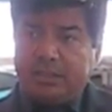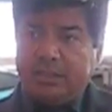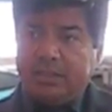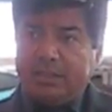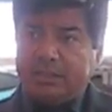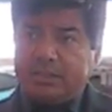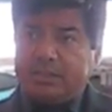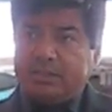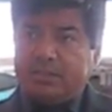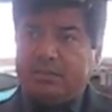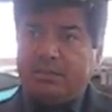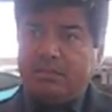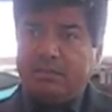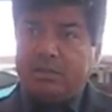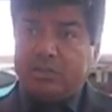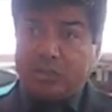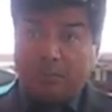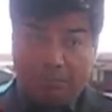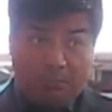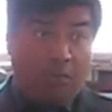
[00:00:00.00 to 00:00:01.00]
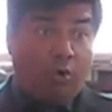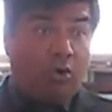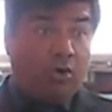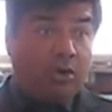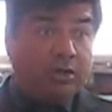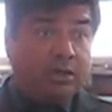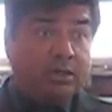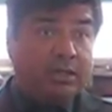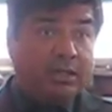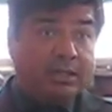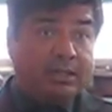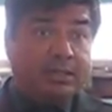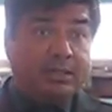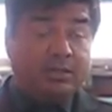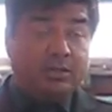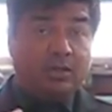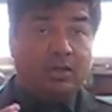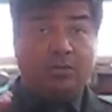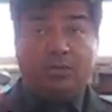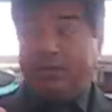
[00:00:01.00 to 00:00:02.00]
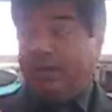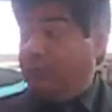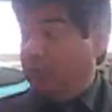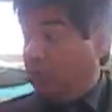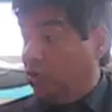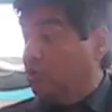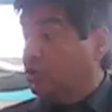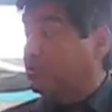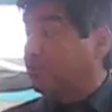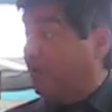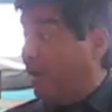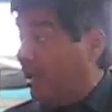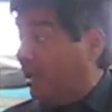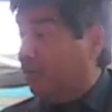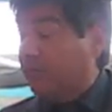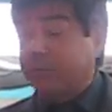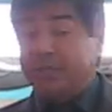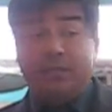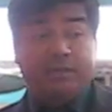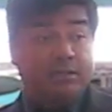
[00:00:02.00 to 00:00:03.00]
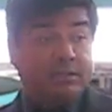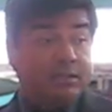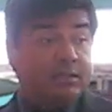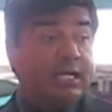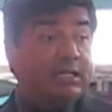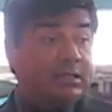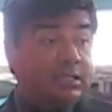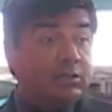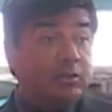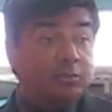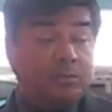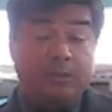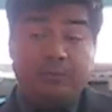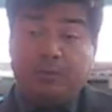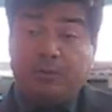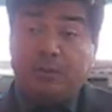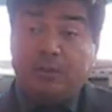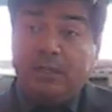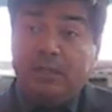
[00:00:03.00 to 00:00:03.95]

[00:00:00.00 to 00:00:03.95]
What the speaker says: it's important, and we have a huge following, the Latino people.